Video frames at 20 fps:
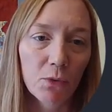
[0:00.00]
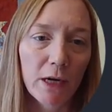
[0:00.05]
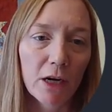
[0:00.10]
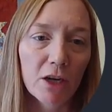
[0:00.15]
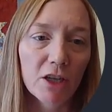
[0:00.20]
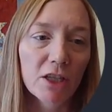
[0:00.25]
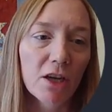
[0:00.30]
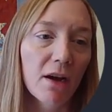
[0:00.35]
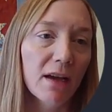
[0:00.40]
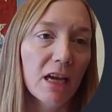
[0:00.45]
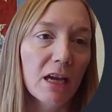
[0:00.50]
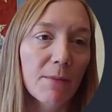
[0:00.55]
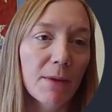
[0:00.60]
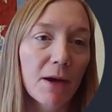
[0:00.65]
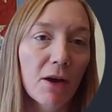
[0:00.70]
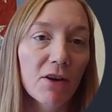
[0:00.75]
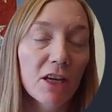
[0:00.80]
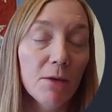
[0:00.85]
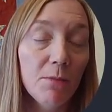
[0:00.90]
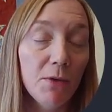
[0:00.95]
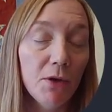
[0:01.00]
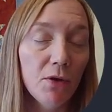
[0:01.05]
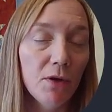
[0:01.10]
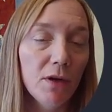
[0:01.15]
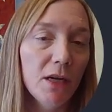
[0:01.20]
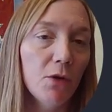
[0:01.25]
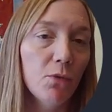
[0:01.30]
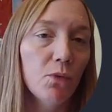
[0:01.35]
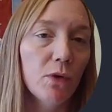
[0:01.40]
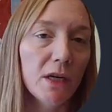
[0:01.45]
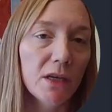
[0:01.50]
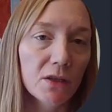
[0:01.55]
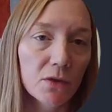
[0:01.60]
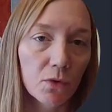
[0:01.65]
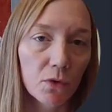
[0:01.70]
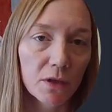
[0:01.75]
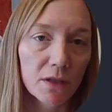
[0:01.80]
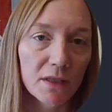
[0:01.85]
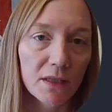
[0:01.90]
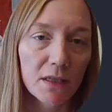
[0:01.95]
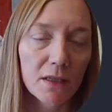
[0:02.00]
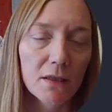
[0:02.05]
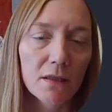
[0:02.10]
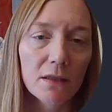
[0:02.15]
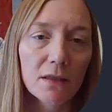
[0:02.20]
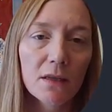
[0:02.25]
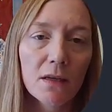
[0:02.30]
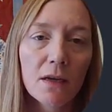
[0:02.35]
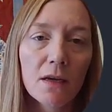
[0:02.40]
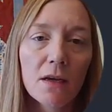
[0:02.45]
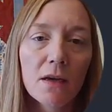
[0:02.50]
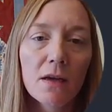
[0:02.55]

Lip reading: We are talking about community resources.